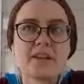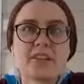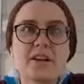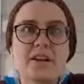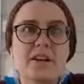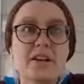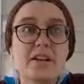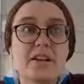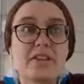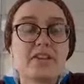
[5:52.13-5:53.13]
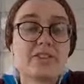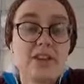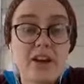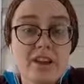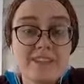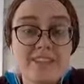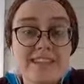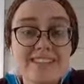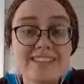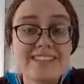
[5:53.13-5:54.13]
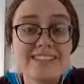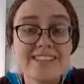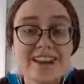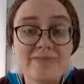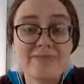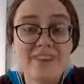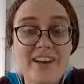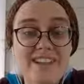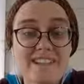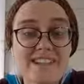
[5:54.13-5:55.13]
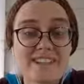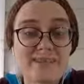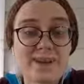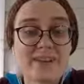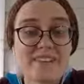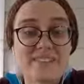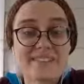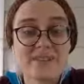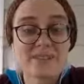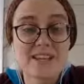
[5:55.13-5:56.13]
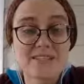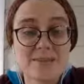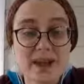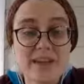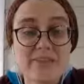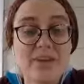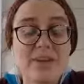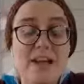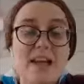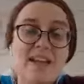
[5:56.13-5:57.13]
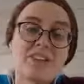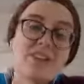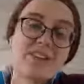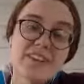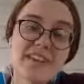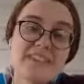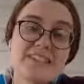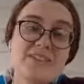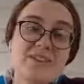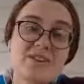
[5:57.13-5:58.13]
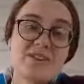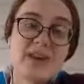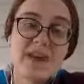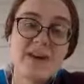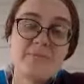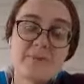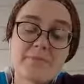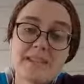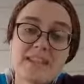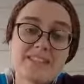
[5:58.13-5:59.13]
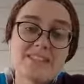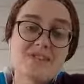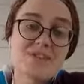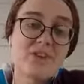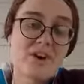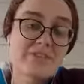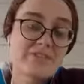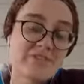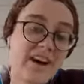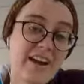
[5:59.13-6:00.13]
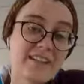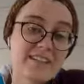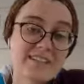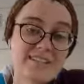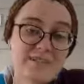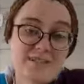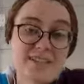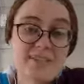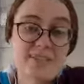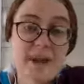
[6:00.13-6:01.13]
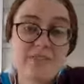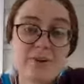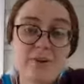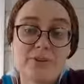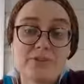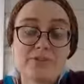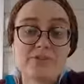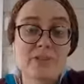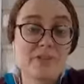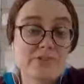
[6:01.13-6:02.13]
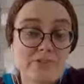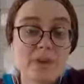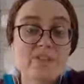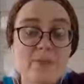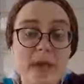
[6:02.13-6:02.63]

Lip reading: The third thing that I'm finding as well is single touch payroll. You need to, please do not file the single touch payroll for your first